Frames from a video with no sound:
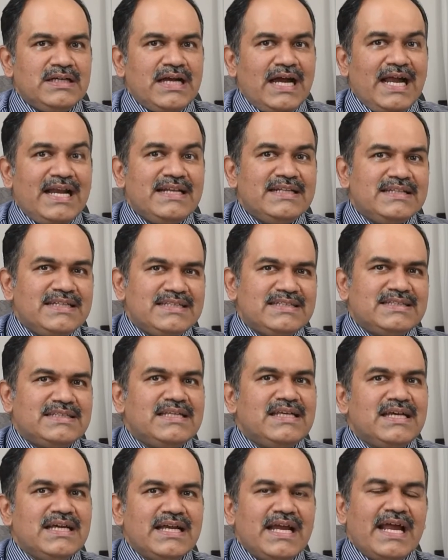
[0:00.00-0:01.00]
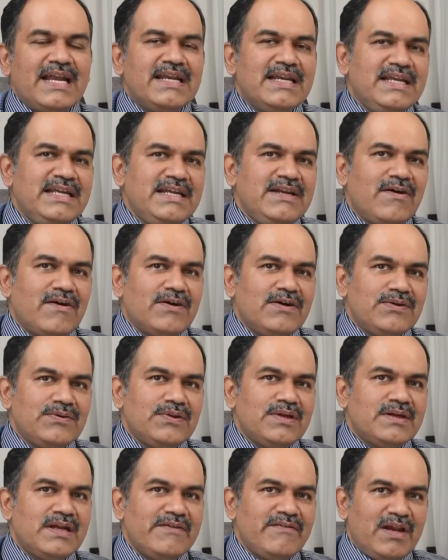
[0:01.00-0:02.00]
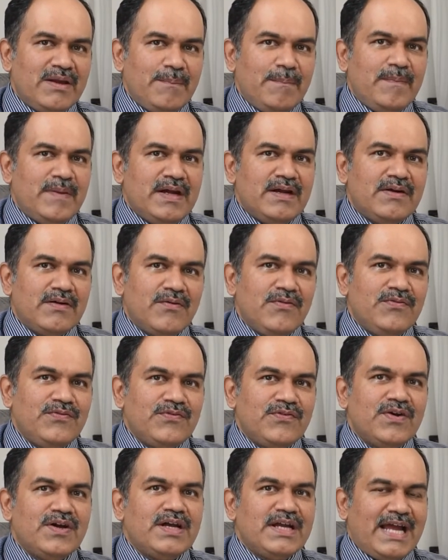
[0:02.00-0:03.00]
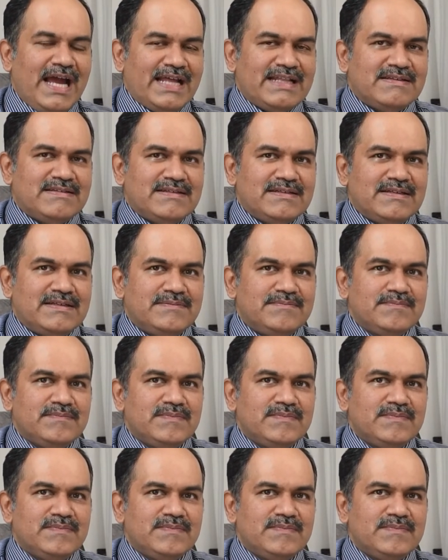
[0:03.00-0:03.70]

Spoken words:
And this can lead on to the development of cancer.